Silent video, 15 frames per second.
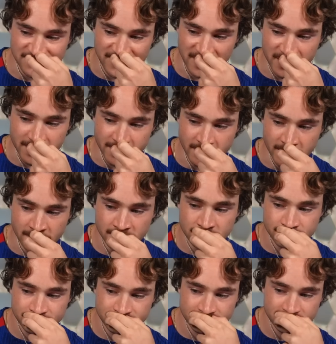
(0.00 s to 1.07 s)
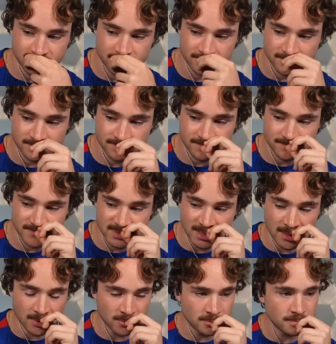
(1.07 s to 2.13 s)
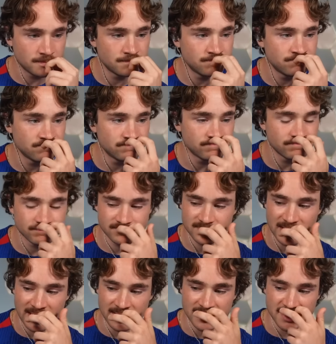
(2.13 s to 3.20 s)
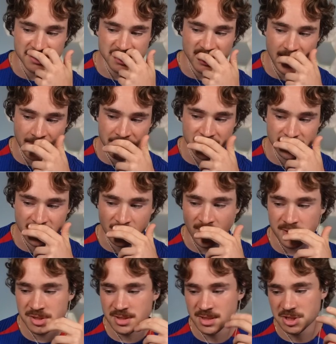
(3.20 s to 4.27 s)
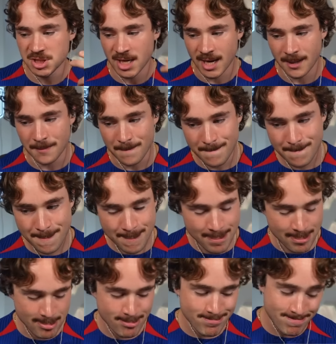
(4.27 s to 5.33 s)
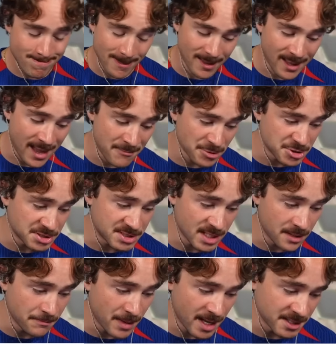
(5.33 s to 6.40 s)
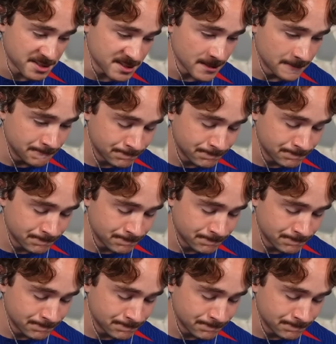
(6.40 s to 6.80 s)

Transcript: very good. Don't. I mean, the question is, chat. Gamer just said it best.